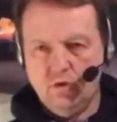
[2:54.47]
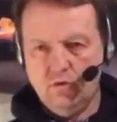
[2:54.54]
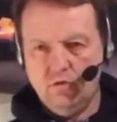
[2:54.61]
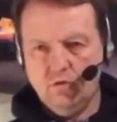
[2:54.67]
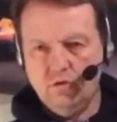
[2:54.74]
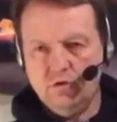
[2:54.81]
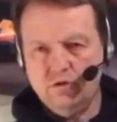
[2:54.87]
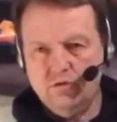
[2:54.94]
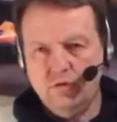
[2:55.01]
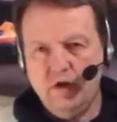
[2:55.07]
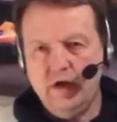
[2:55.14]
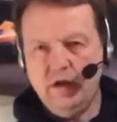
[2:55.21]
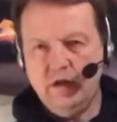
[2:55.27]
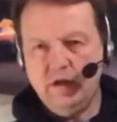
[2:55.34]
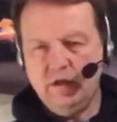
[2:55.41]
or
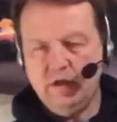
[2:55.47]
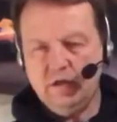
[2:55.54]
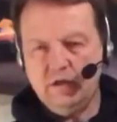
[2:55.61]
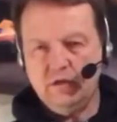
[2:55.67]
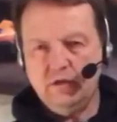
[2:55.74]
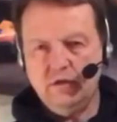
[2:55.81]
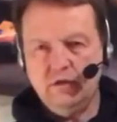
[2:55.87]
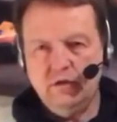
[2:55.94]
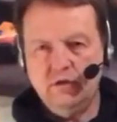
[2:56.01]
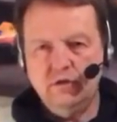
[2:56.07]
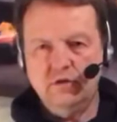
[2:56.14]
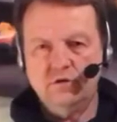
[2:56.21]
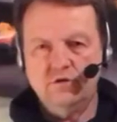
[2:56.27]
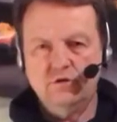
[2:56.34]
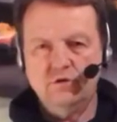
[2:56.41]
treating it
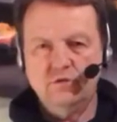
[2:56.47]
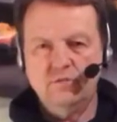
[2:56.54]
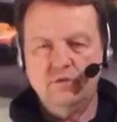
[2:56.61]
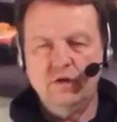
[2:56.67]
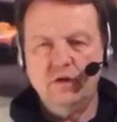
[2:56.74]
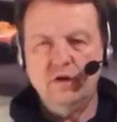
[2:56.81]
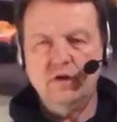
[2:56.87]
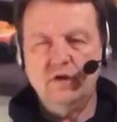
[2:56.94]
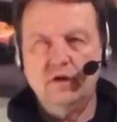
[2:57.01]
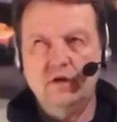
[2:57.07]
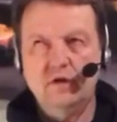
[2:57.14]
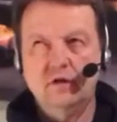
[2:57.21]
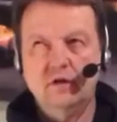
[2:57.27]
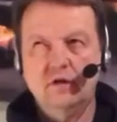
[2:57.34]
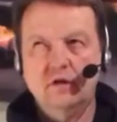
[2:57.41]
should be
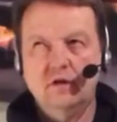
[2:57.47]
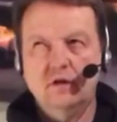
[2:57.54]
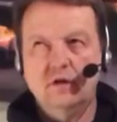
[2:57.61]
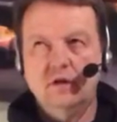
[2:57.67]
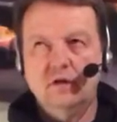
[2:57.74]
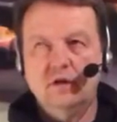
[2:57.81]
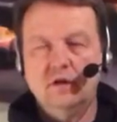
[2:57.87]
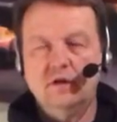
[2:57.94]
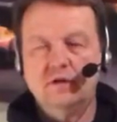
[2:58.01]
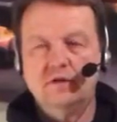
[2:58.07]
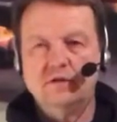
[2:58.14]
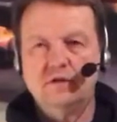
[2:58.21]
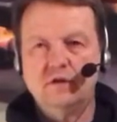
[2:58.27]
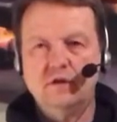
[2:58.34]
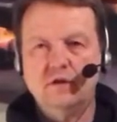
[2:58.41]

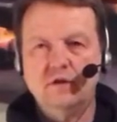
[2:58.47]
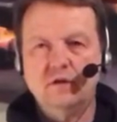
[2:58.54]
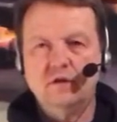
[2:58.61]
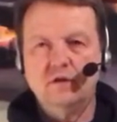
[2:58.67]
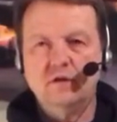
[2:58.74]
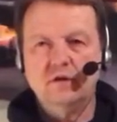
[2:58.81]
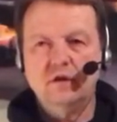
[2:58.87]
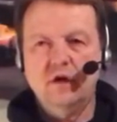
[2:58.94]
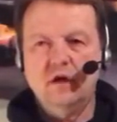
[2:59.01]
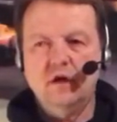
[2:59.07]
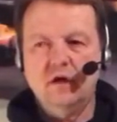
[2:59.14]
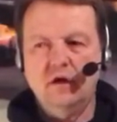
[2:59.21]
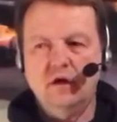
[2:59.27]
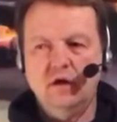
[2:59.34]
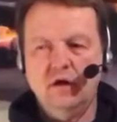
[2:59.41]
considered
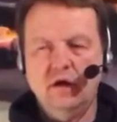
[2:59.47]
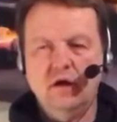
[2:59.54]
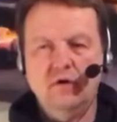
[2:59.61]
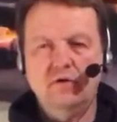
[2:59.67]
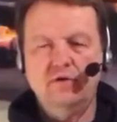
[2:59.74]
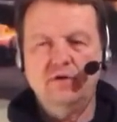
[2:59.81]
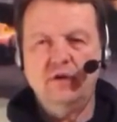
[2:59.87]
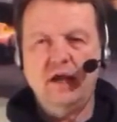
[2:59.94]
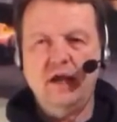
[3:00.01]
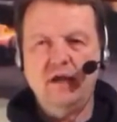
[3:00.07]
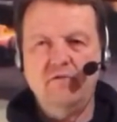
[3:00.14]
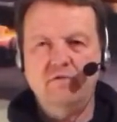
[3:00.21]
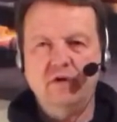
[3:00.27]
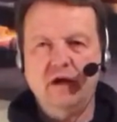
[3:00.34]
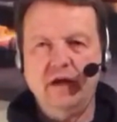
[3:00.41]
health
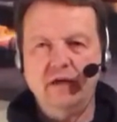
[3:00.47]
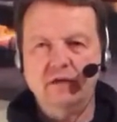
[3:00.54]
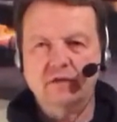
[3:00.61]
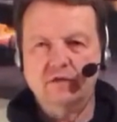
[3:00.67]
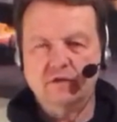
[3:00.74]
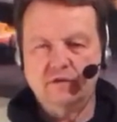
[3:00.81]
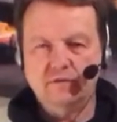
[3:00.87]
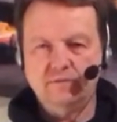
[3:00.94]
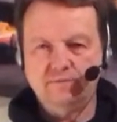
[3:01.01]
advice.